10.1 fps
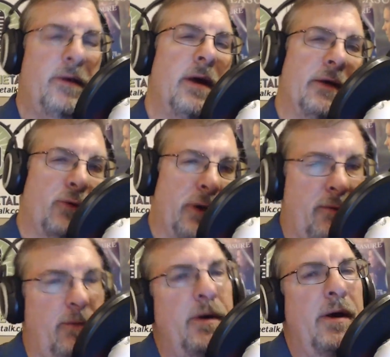As we,
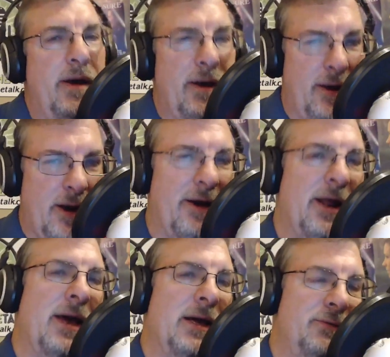how it
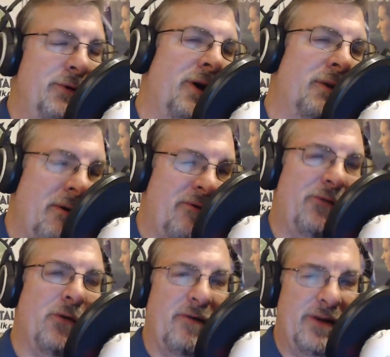is, we talked about
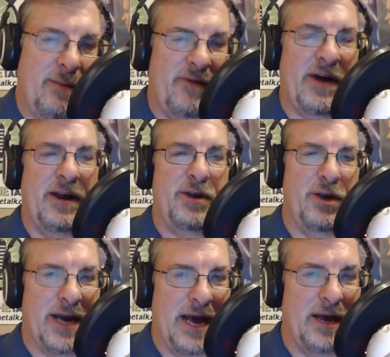before, every time I find a
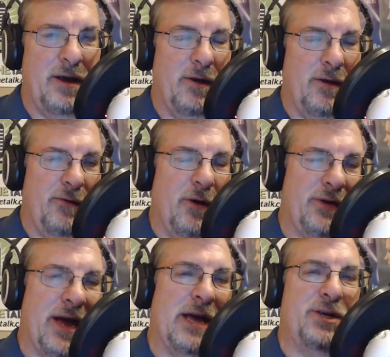geocache or
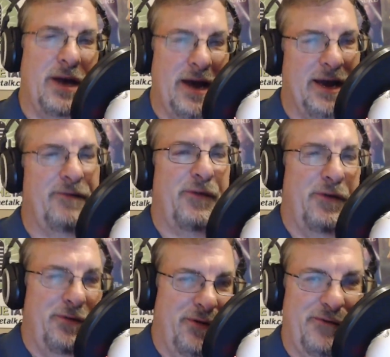Earth Cache, I get
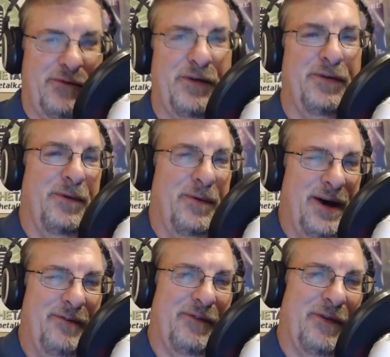further and further
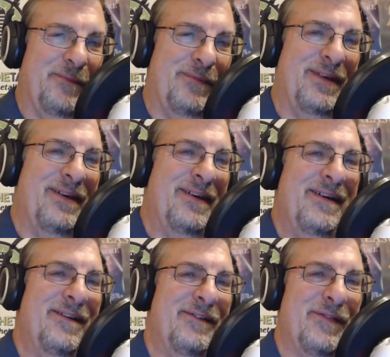away from
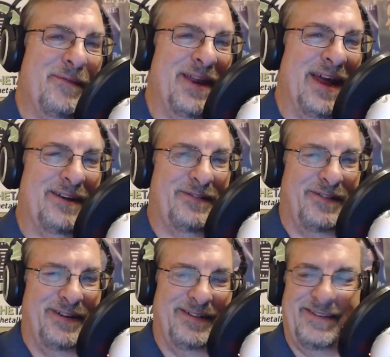the next one.